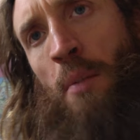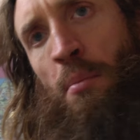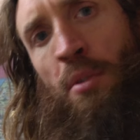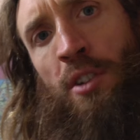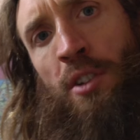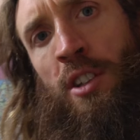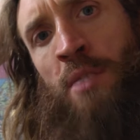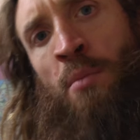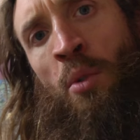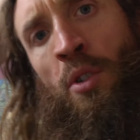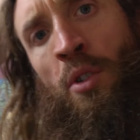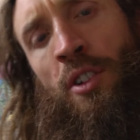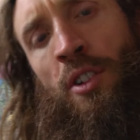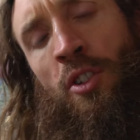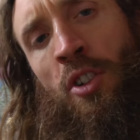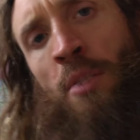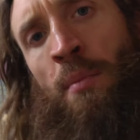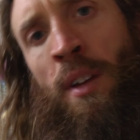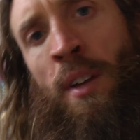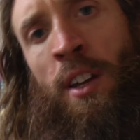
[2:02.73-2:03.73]
but there's more to
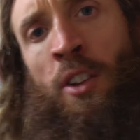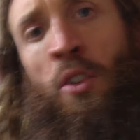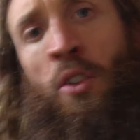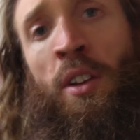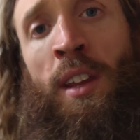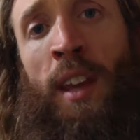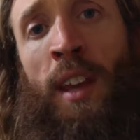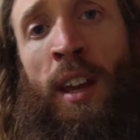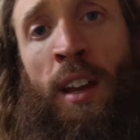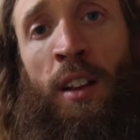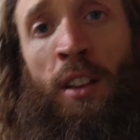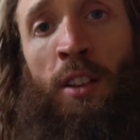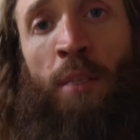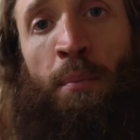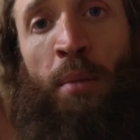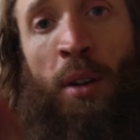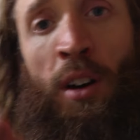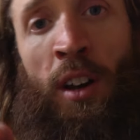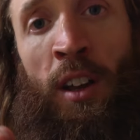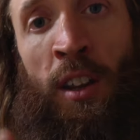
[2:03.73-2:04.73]
come, and I'm going to get
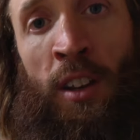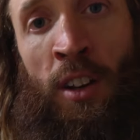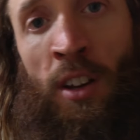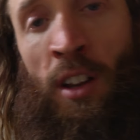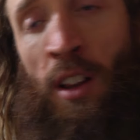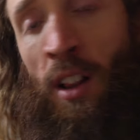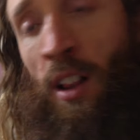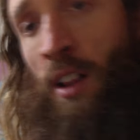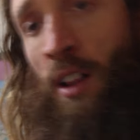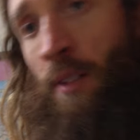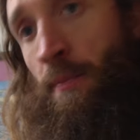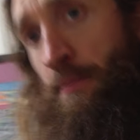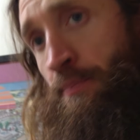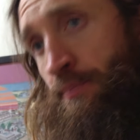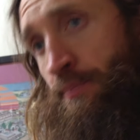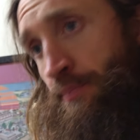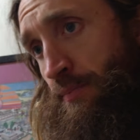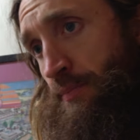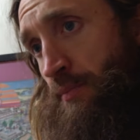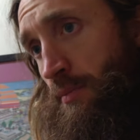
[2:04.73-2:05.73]
pine oil.
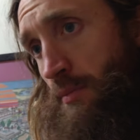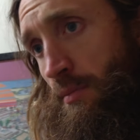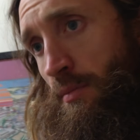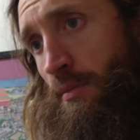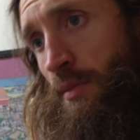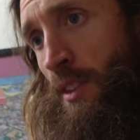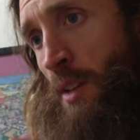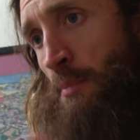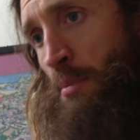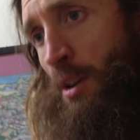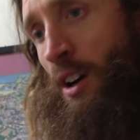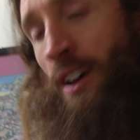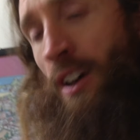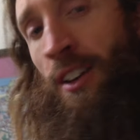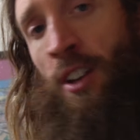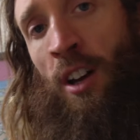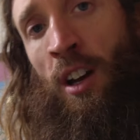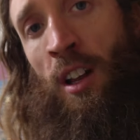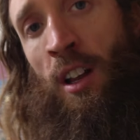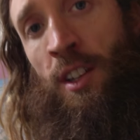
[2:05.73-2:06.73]
Pine
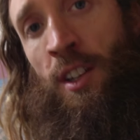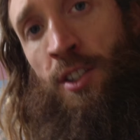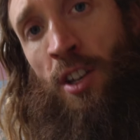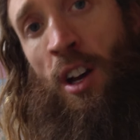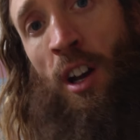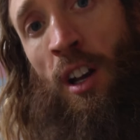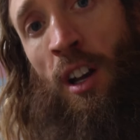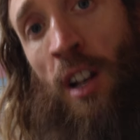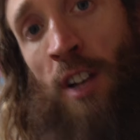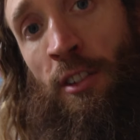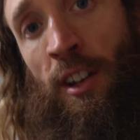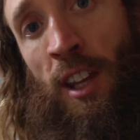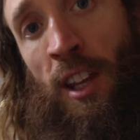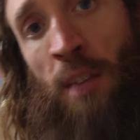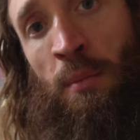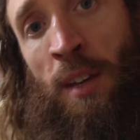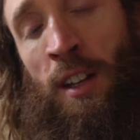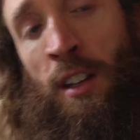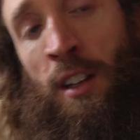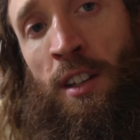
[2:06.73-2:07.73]
oil is highly
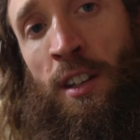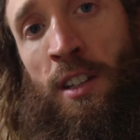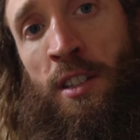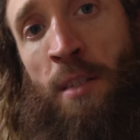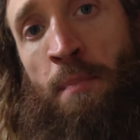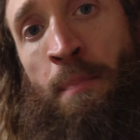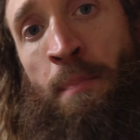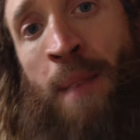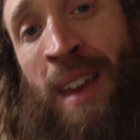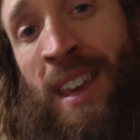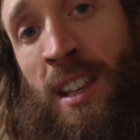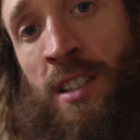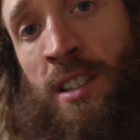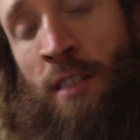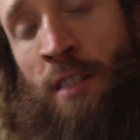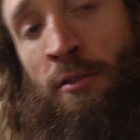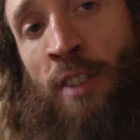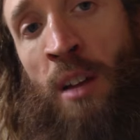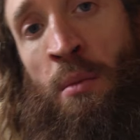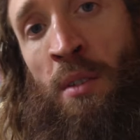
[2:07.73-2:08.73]
recommended. It's an
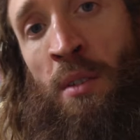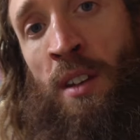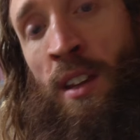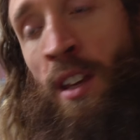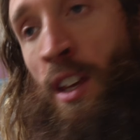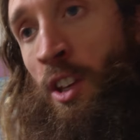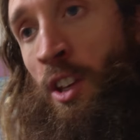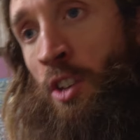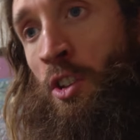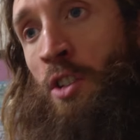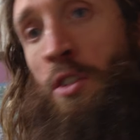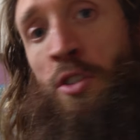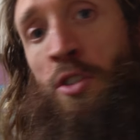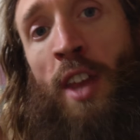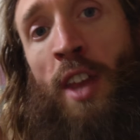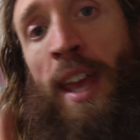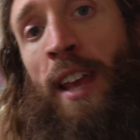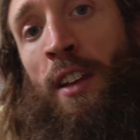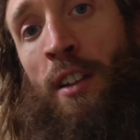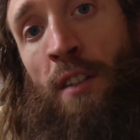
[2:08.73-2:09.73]
amazing remedy. It's
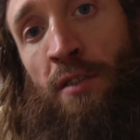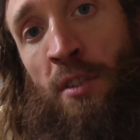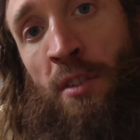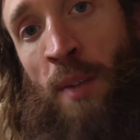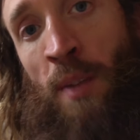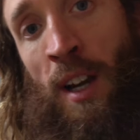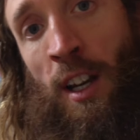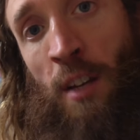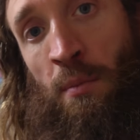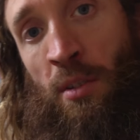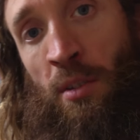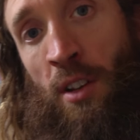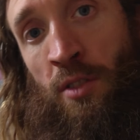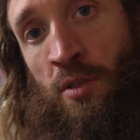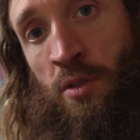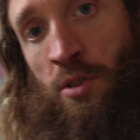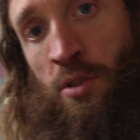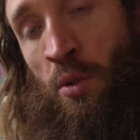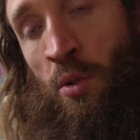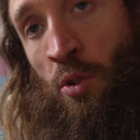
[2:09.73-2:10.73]
taken off the market because
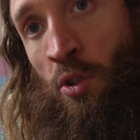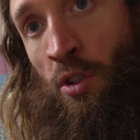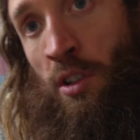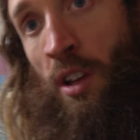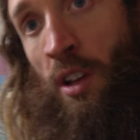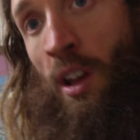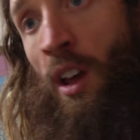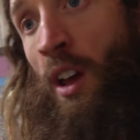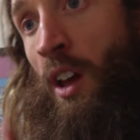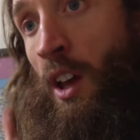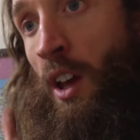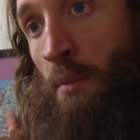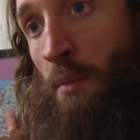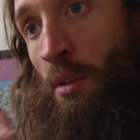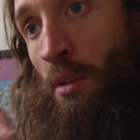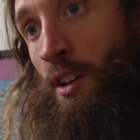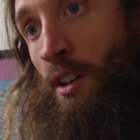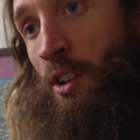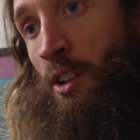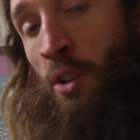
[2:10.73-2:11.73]
it's too good
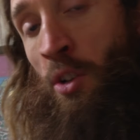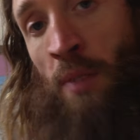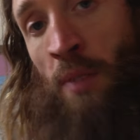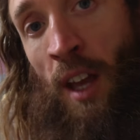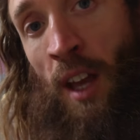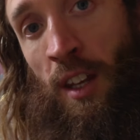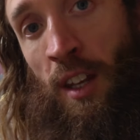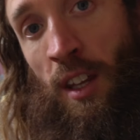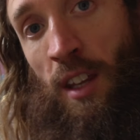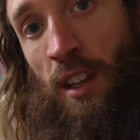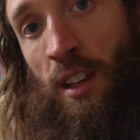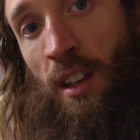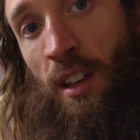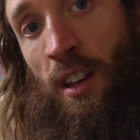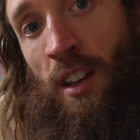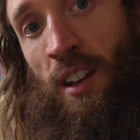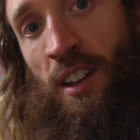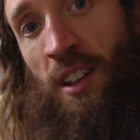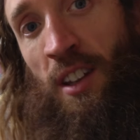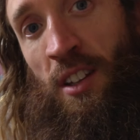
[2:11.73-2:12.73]
by the Illuminati,
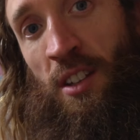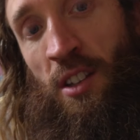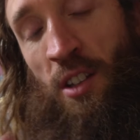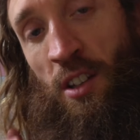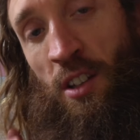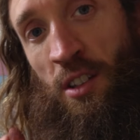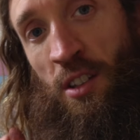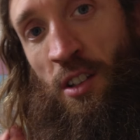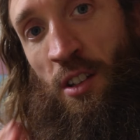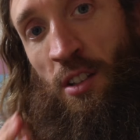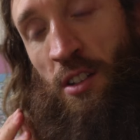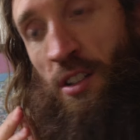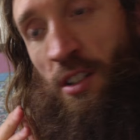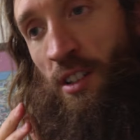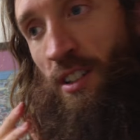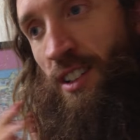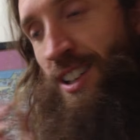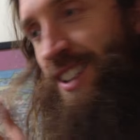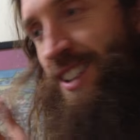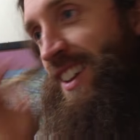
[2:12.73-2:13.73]

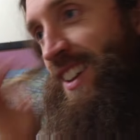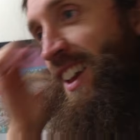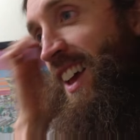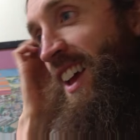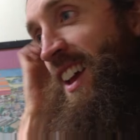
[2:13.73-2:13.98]
the